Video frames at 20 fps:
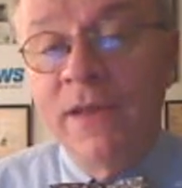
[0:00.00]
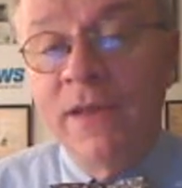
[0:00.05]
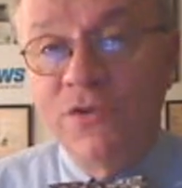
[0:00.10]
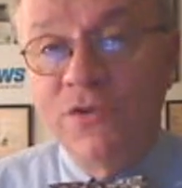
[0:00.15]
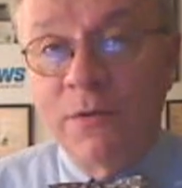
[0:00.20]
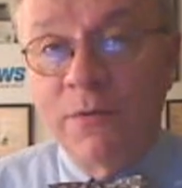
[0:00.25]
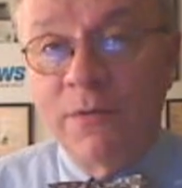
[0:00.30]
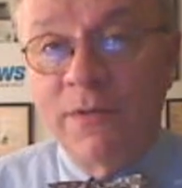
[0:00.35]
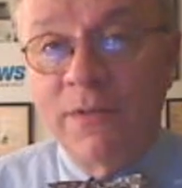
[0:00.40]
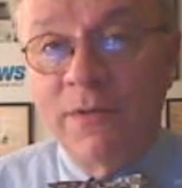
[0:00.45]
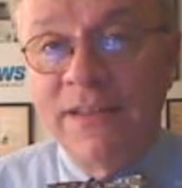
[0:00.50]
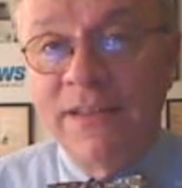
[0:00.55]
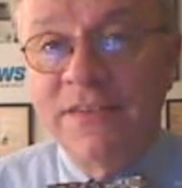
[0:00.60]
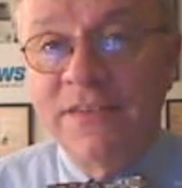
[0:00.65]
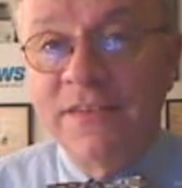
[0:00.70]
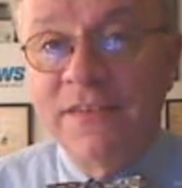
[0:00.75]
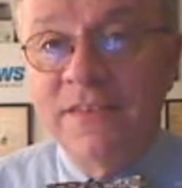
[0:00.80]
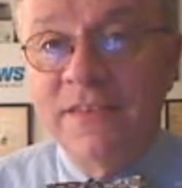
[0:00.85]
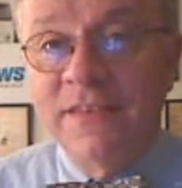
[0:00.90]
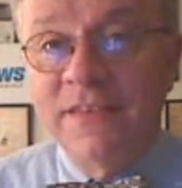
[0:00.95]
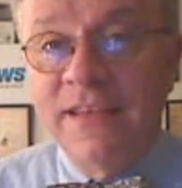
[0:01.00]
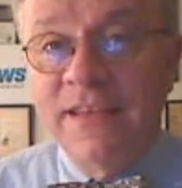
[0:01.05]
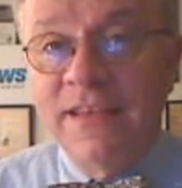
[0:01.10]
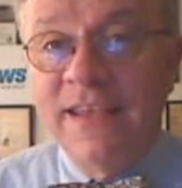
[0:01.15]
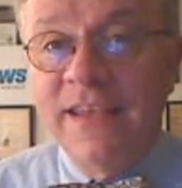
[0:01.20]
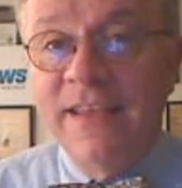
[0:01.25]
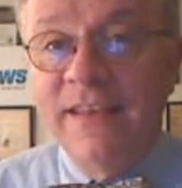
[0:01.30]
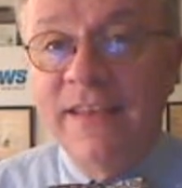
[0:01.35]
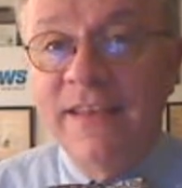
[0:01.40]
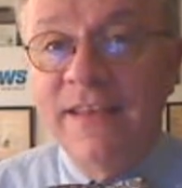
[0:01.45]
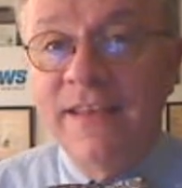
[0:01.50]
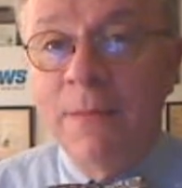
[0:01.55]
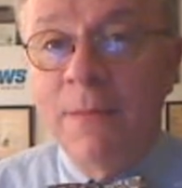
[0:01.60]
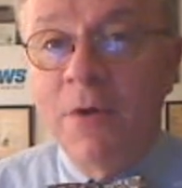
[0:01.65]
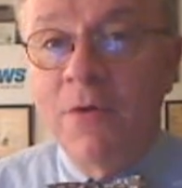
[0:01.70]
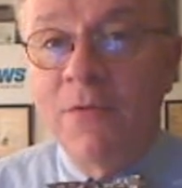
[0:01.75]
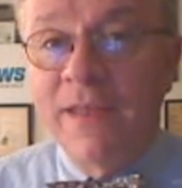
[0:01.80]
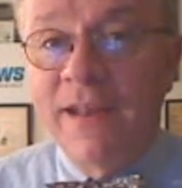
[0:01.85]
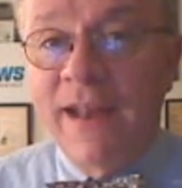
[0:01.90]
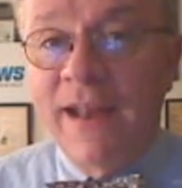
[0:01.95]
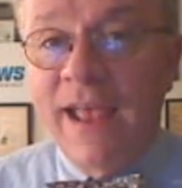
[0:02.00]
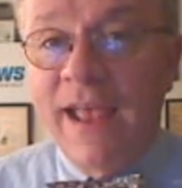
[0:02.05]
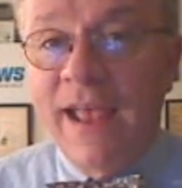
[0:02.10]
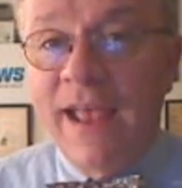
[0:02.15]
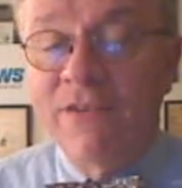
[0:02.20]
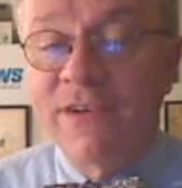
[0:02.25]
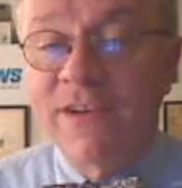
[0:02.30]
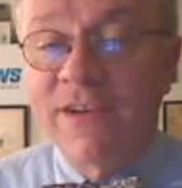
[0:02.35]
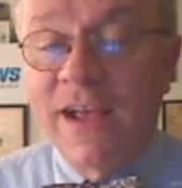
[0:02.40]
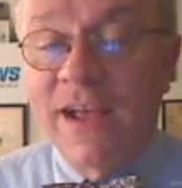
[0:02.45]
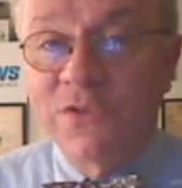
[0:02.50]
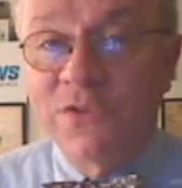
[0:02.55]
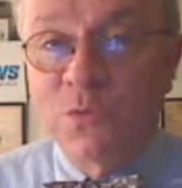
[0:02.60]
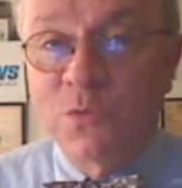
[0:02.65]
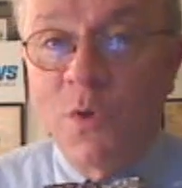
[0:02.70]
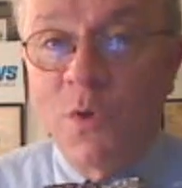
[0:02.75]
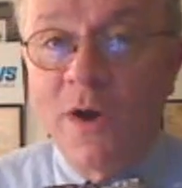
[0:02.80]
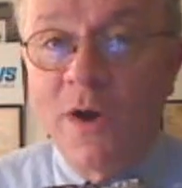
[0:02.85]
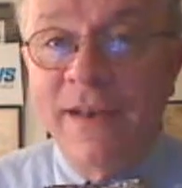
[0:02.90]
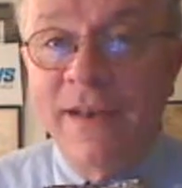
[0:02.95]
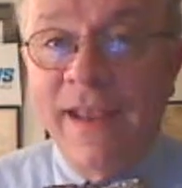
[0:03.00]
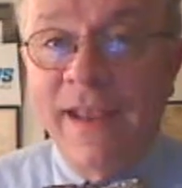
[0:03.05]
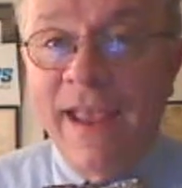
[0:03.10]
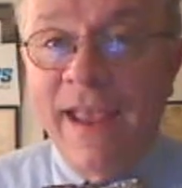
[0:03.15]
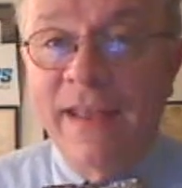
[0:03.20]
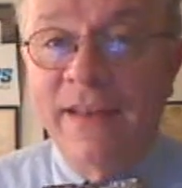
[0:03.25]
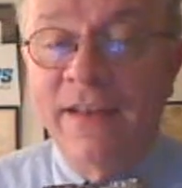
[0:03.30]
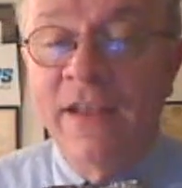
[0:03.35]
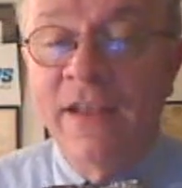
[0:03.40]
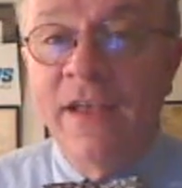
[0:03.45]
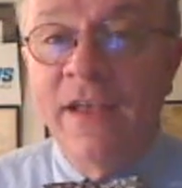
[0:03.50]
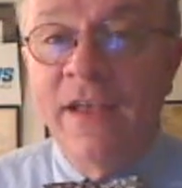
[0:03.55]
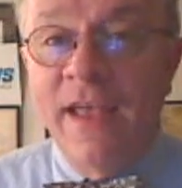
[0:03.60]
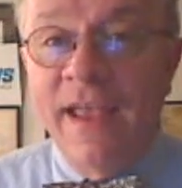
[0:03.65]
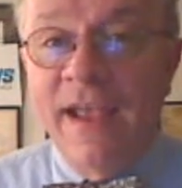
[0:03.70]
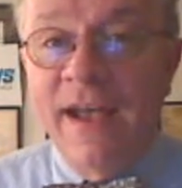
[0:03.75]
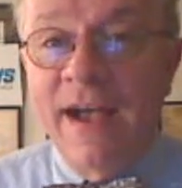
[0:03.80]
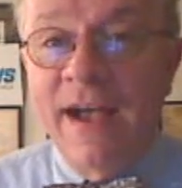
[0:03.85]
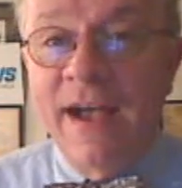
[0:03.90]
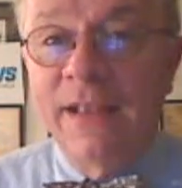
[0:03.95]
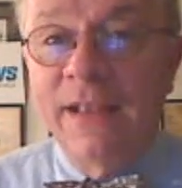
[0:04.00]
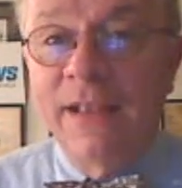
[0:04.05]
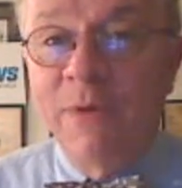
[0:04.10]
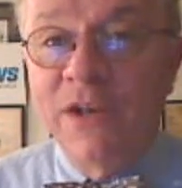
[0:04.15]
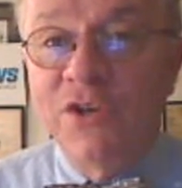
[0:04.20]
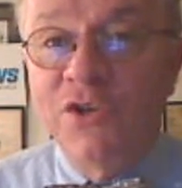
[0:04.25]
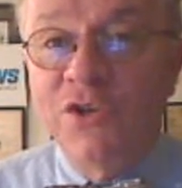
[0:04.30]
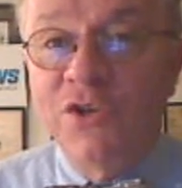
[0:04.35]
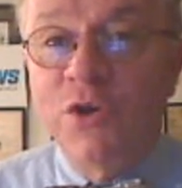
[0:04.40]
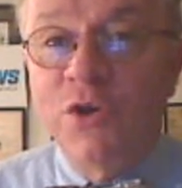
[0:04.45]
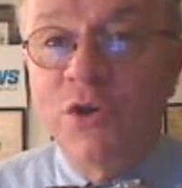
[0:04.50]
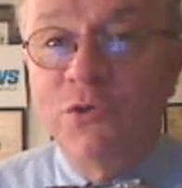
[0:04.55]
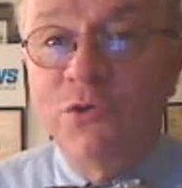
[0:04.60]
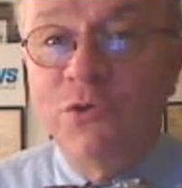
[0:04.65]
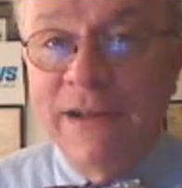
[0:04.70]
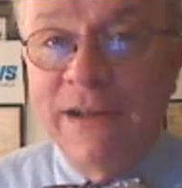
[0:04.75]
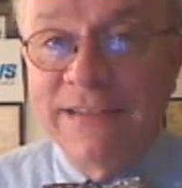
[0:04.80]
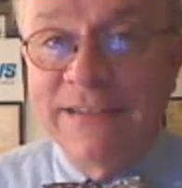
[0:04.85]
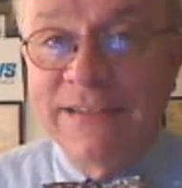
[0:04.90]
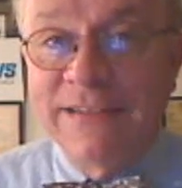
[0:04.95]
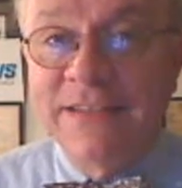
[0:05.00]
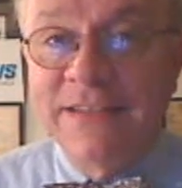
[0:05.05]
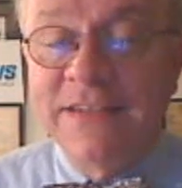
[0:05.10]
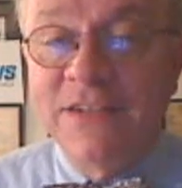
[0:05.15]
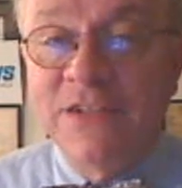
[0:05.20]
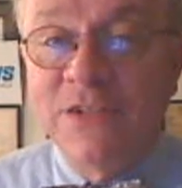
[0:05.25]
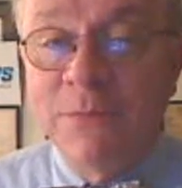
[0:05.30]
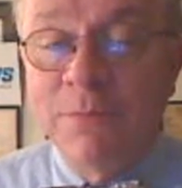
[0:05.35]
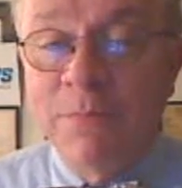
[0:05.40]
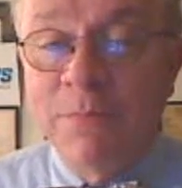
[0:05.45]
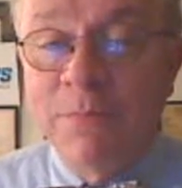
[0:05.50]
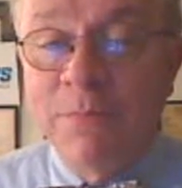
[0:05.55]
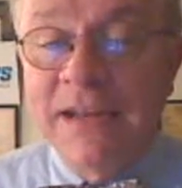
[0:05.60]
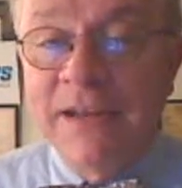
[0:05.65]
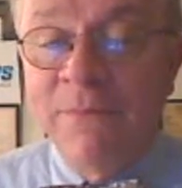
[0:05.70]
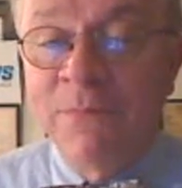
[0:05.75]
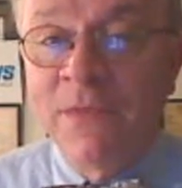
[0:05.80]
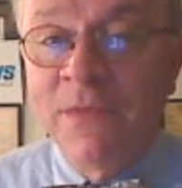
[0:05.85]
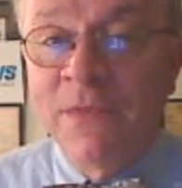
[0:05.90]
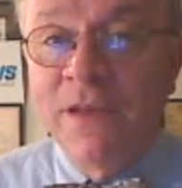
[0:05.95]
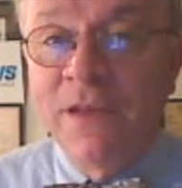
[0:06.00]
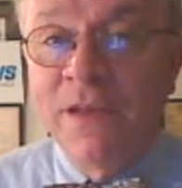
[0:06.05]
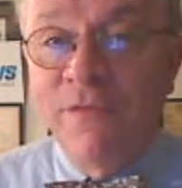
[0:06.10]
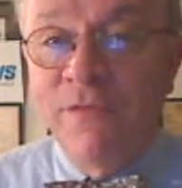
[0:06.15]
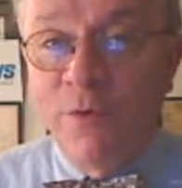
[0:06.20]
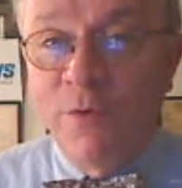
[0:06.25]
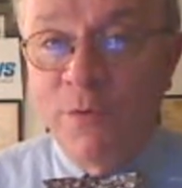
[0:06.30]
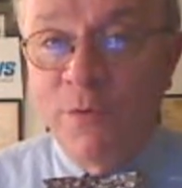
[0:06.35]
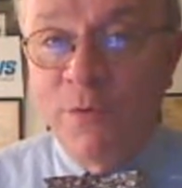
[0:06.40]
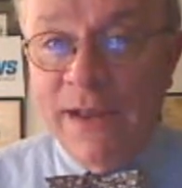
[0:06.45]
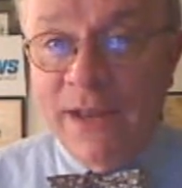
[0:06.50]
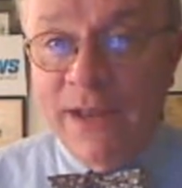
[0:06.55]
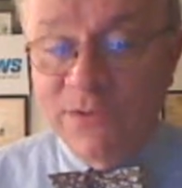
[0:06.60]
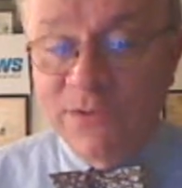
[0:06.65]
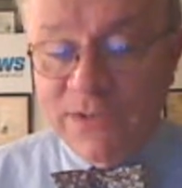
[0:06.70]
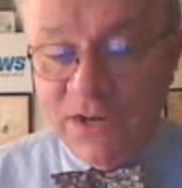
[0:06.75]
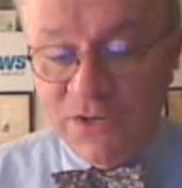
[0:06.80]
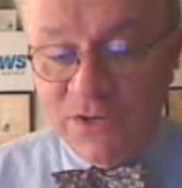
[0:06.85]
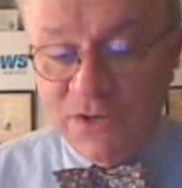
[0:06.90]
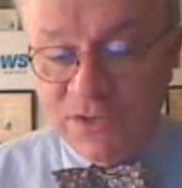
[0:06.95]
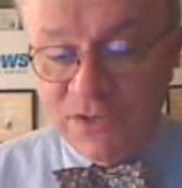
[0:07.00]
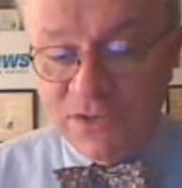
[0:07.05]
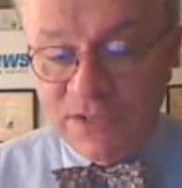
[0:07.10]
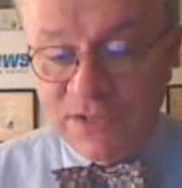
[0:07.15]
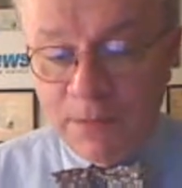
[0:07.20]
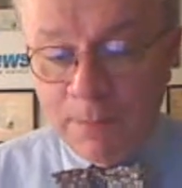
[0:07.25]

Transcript: Generally, this is the key demo that advertisers want, and a highly rated show translates into money for the radio stations.